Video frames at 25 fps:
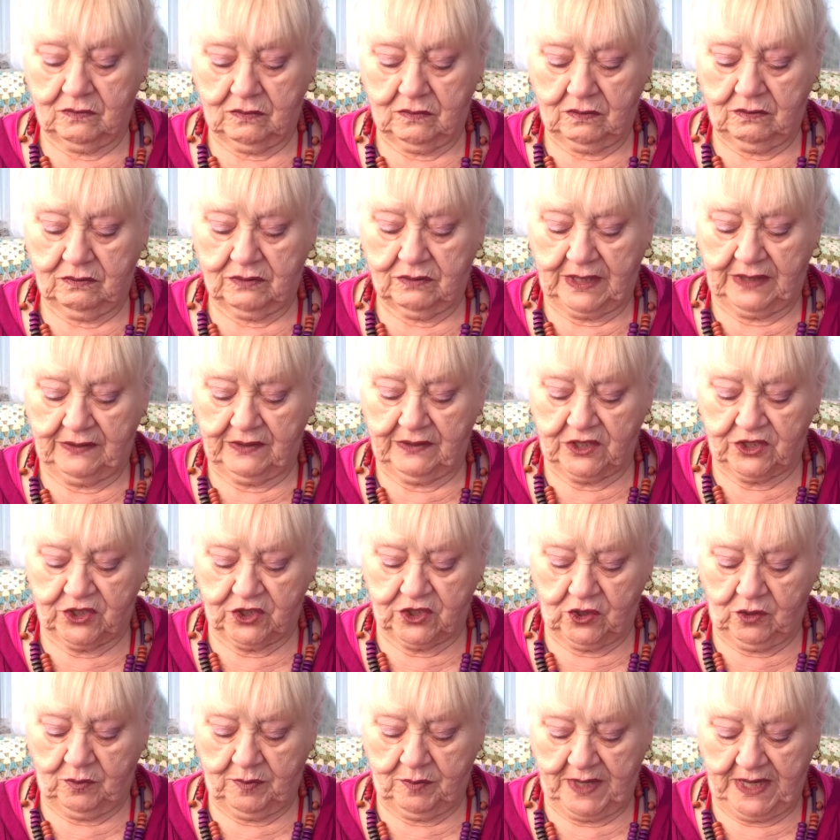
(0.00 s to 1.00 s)
I think there's
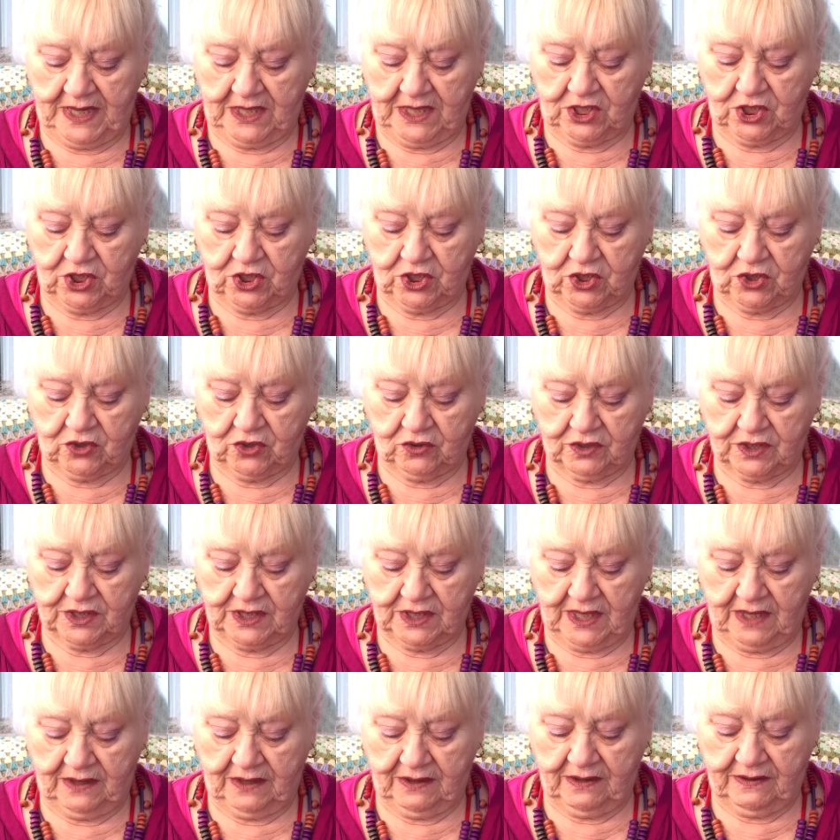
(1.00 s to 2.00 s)
two pages stuck
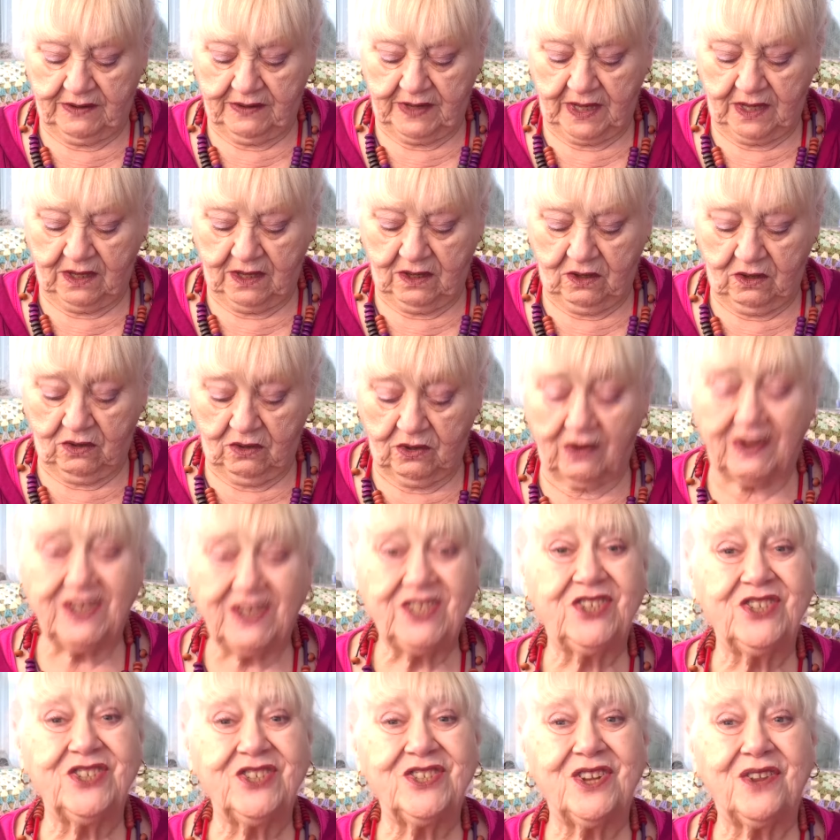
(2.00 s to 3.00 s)
together there. Oh no,
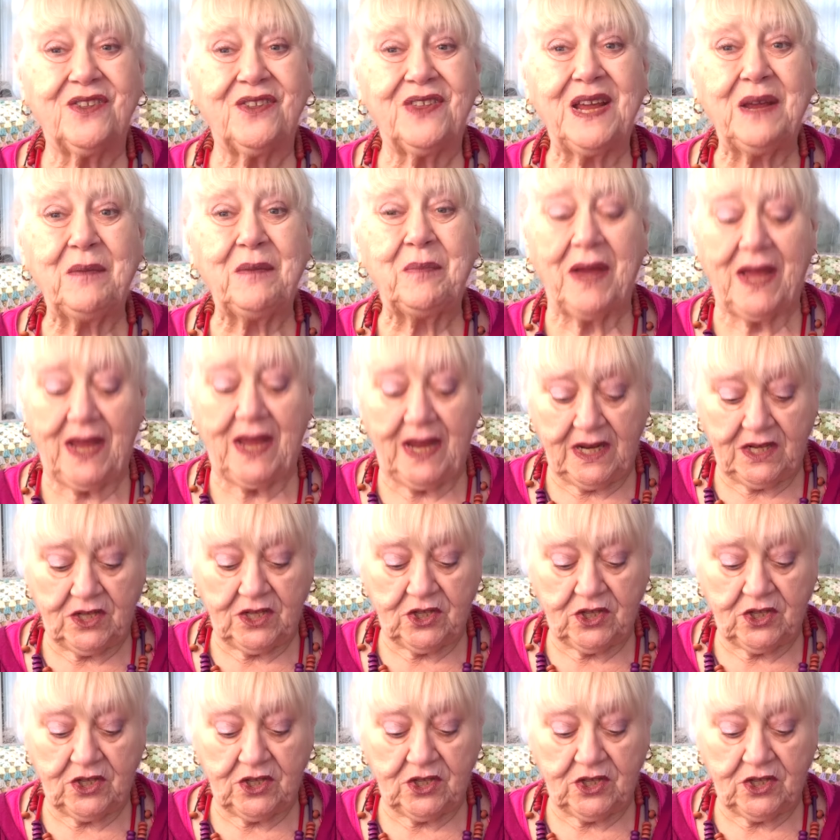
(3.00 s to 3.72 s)
it's just a thick page.